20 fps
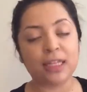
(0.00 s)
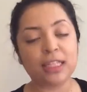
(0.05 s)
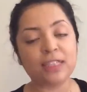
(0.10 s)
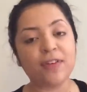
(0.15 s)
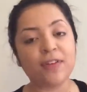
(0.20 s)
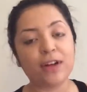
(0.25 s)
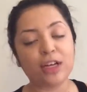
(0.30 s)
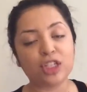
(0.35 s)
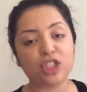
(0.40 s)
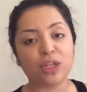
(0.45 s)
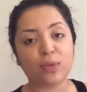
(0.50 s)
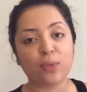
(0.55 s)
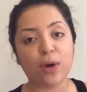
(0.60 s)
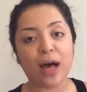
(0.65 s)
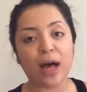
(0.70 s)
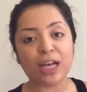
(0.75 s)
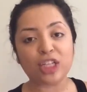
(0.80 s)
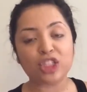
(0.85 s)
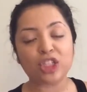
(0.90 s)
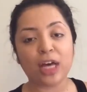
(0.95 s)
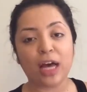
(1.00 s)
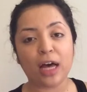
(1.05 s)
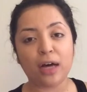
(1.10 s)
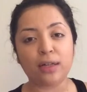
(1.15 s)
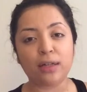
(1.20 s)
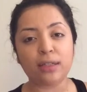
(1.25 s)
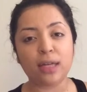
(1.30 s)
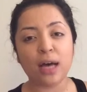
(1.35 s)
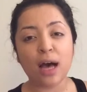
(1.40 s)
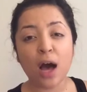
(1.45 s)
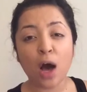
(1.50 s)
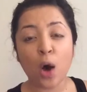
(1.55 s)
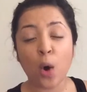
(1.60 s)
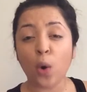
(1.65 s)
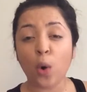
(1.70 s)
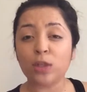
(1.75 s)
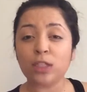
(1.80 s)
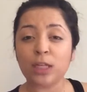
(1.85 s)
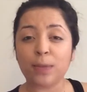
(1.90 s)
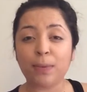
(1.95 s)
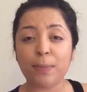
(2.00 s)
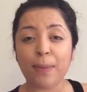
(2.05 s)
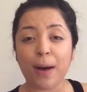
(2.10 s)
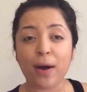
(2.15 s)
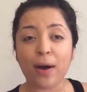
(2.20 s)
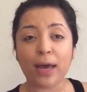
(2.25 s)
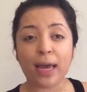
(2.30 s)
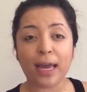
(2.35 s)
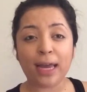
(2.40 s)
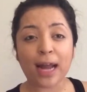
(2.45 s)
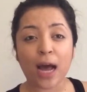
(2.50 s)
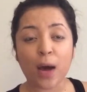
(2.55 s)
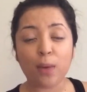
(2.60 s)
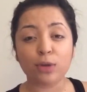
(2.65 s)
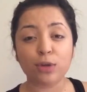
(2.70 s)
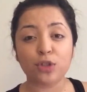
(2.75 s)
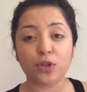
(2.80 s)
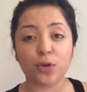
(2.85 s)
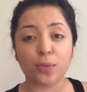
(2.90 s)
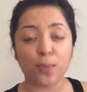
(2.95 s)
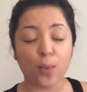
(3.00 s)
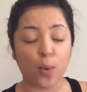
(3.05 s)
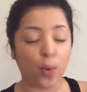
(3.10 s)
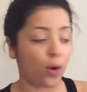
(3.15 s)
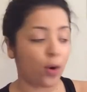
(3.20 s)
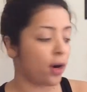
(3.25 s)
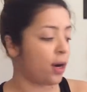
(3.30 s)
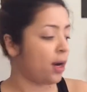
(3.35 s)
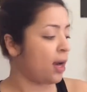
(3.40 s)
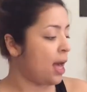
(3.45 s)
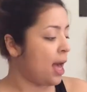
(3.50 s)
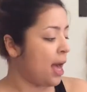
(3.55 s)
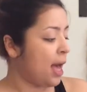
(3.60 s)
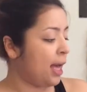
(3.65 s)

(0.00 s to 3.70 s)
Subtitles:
This foundation will actually hold up about 8 hours or more.